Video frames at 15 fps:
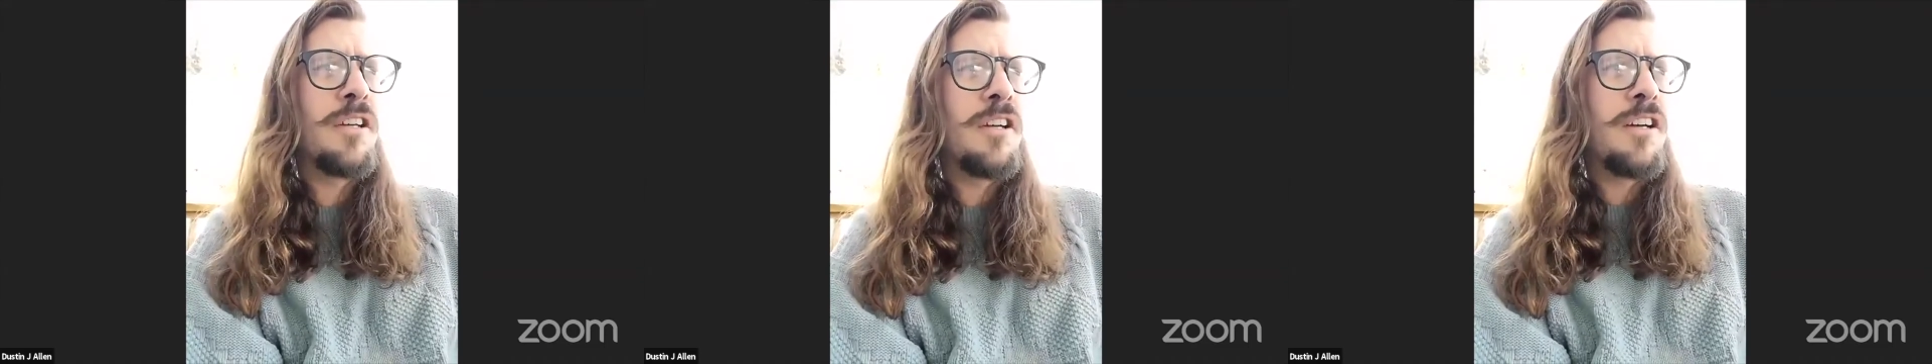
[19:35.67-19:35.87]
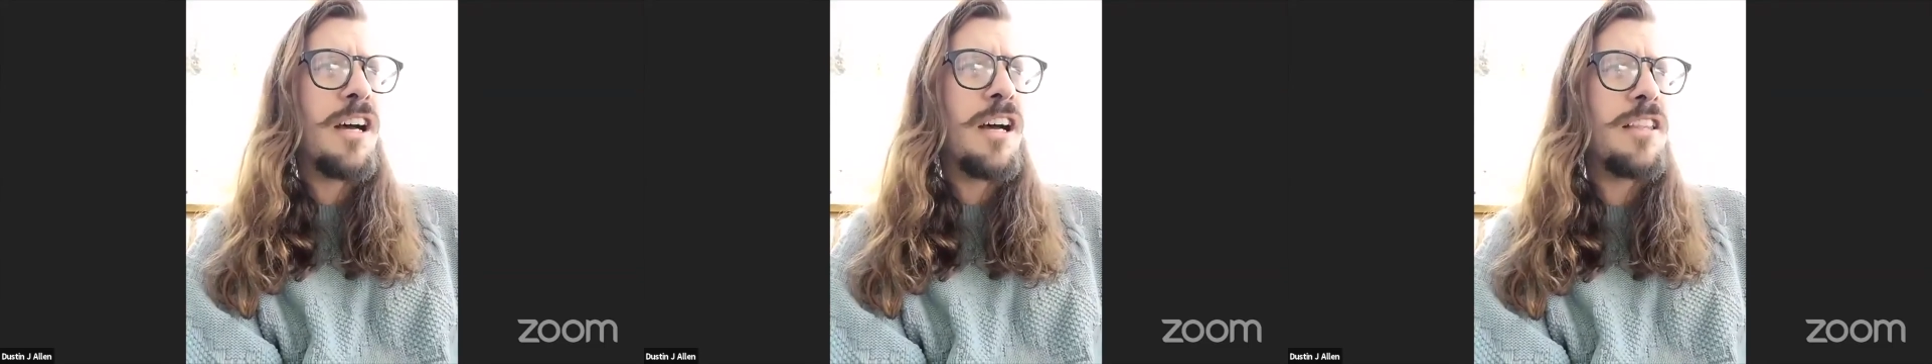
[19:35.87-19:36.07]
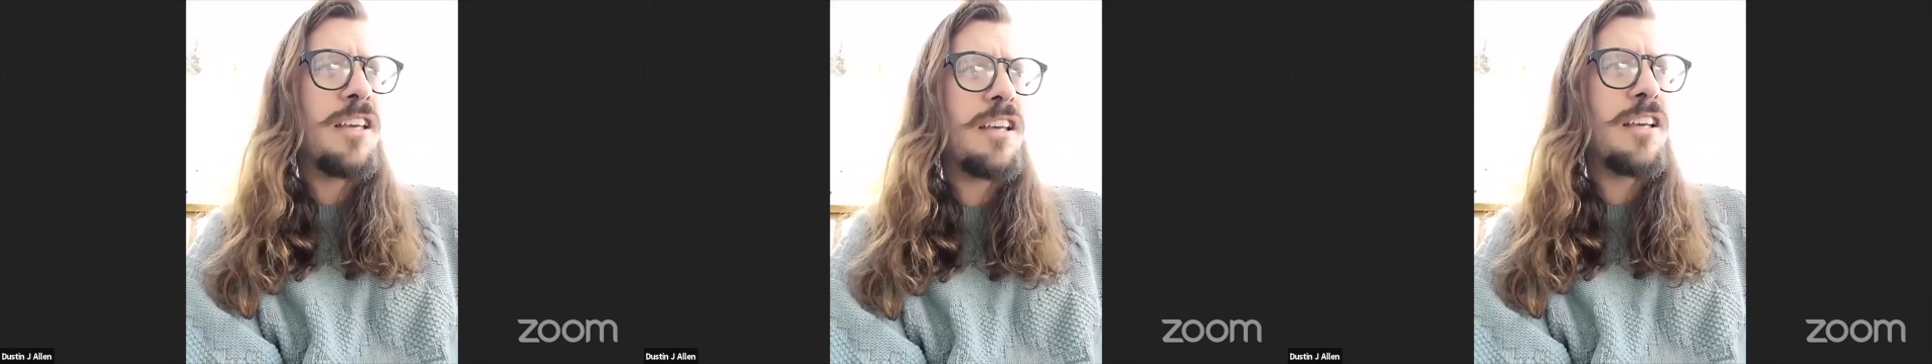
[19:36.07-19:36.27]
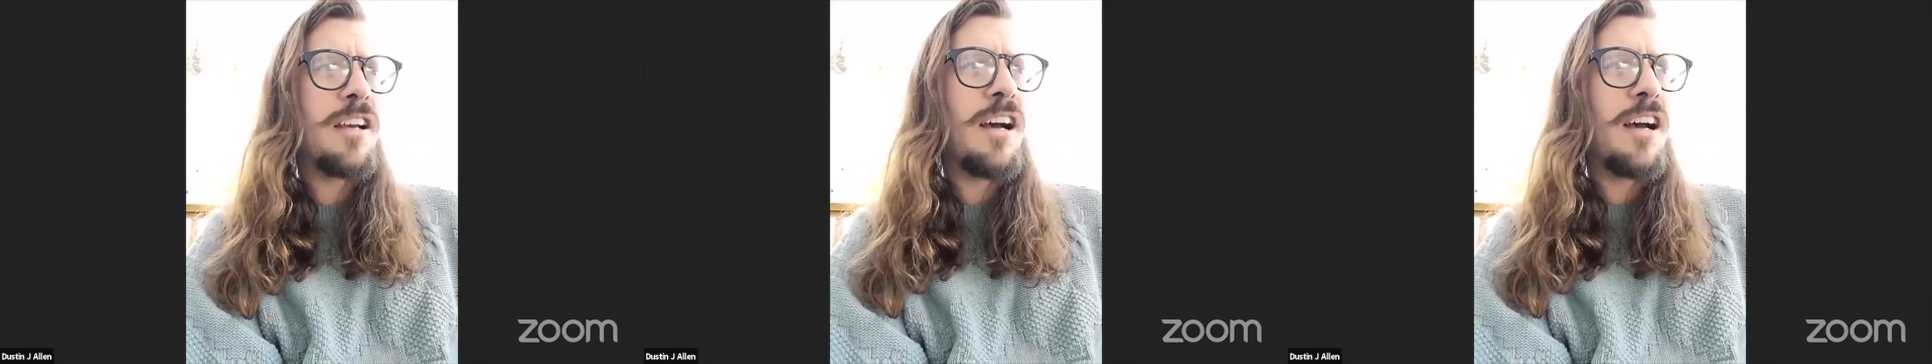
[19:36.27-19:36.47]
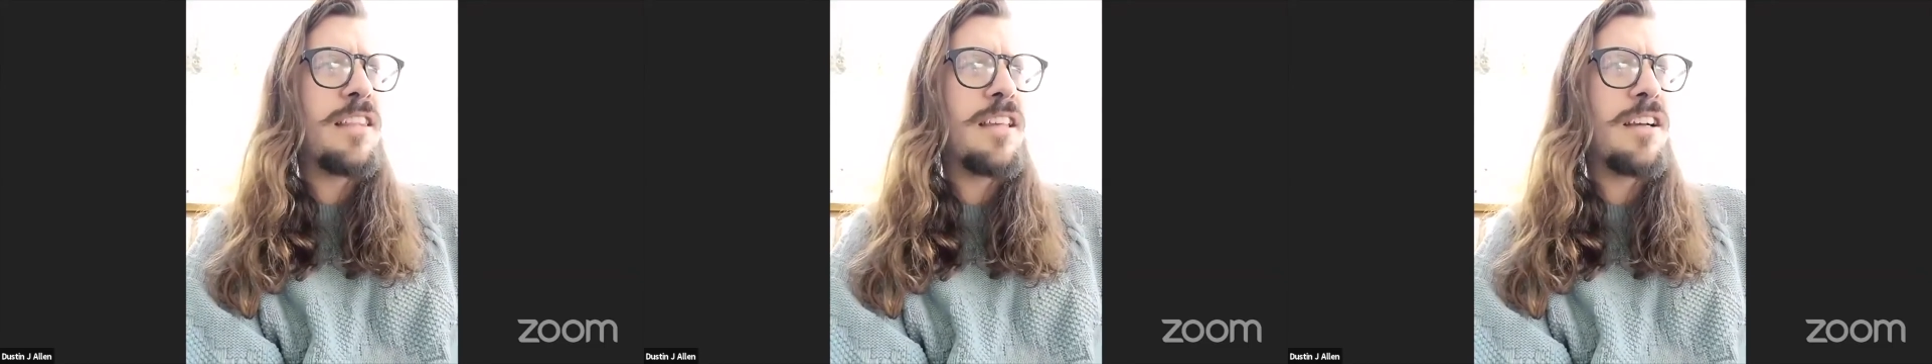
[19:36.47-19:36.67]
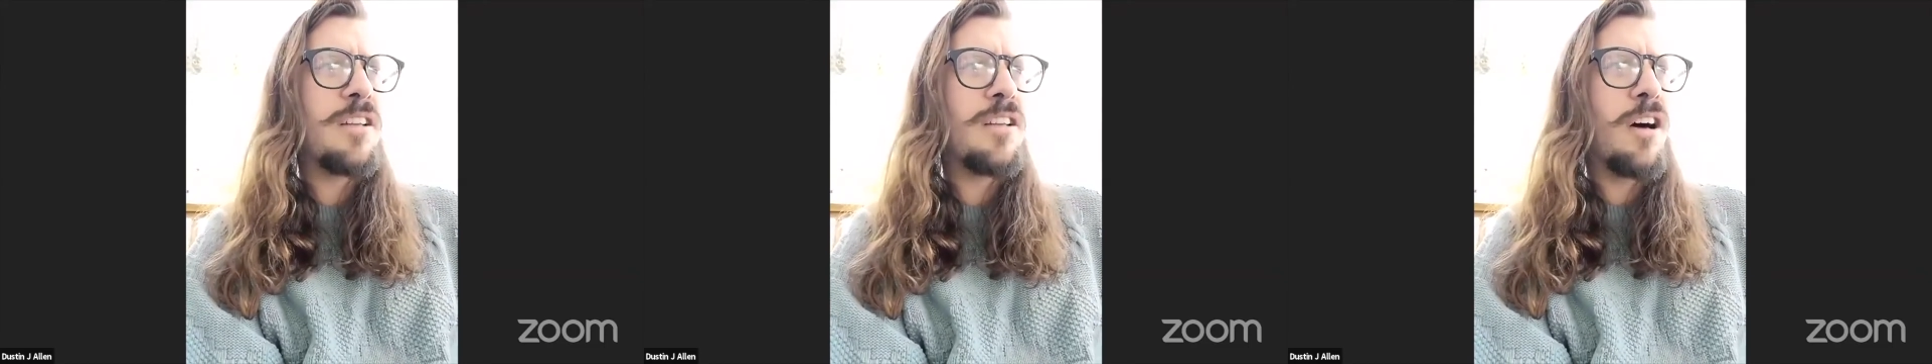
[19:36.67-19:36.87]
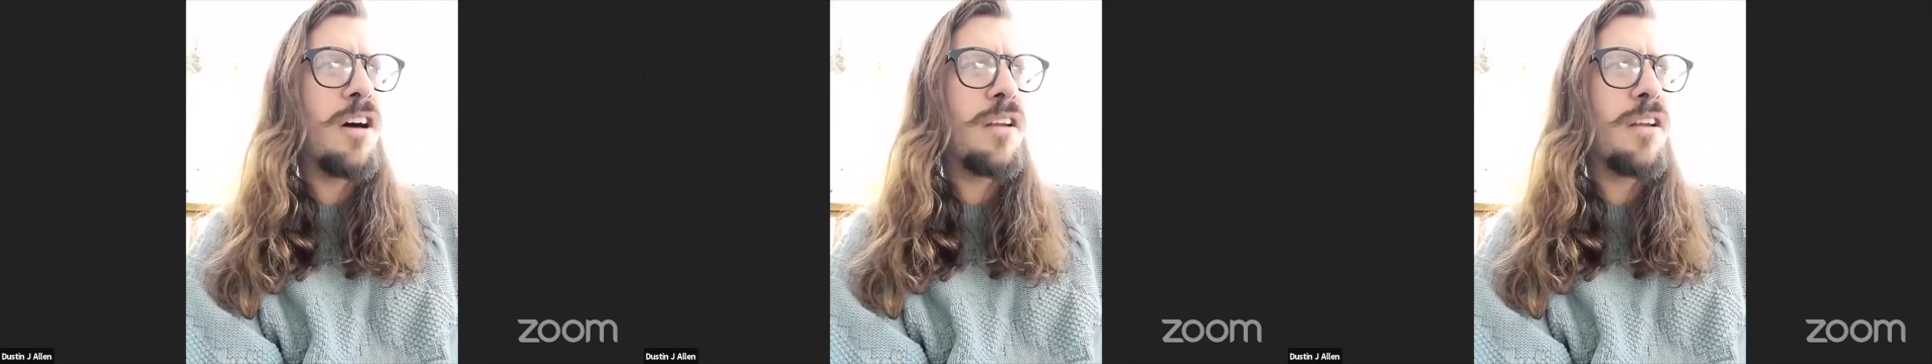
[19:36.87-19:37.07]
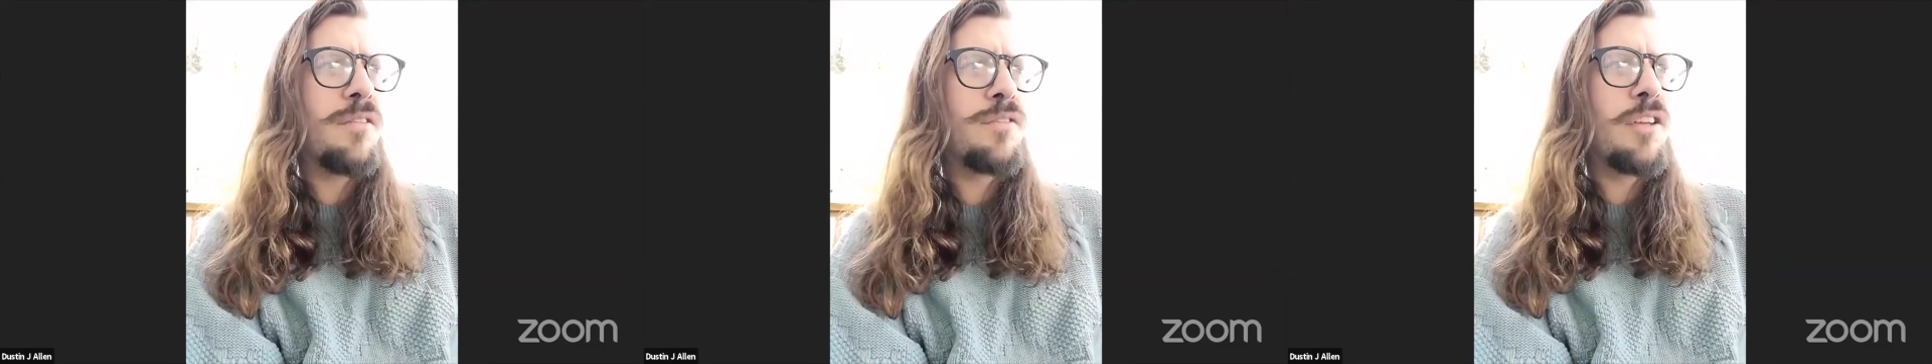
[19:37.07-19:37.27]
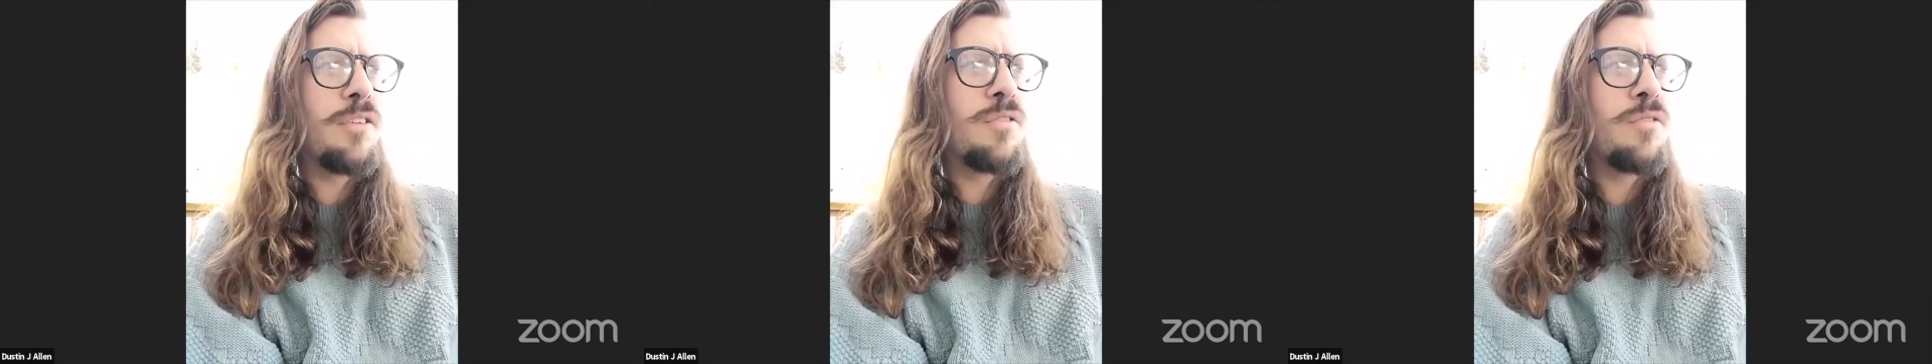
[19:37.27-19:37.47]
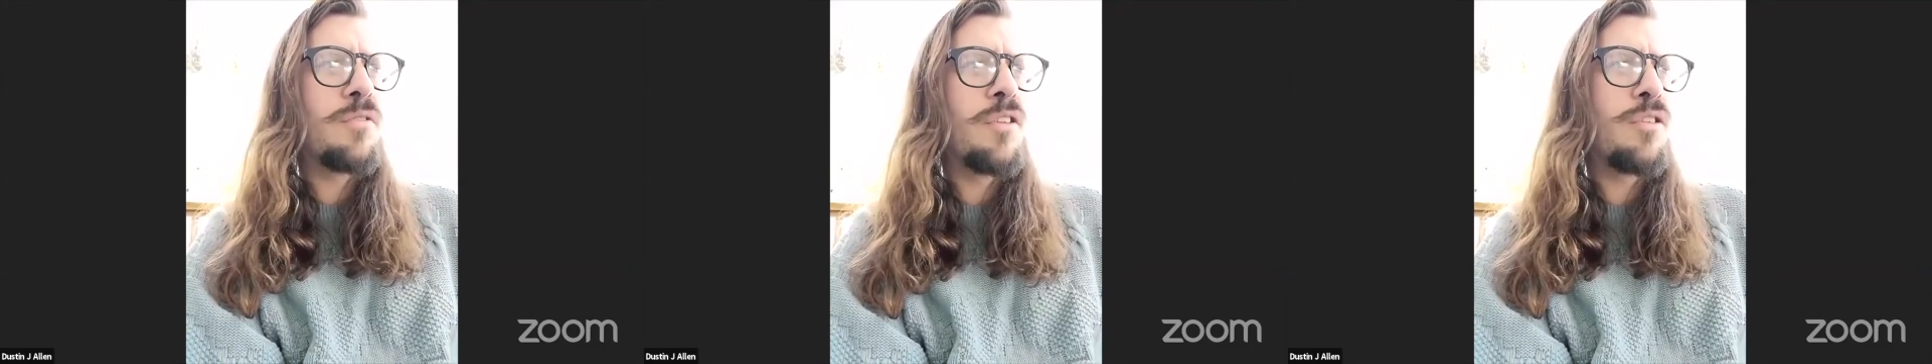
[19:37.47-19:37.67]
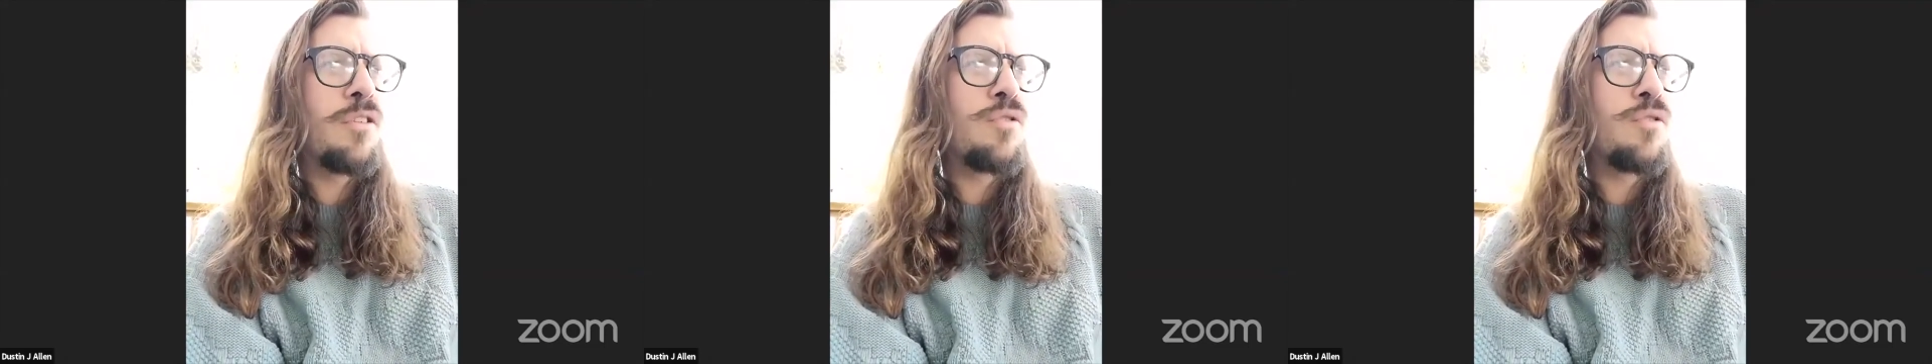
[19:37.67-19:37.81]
I think a lot of the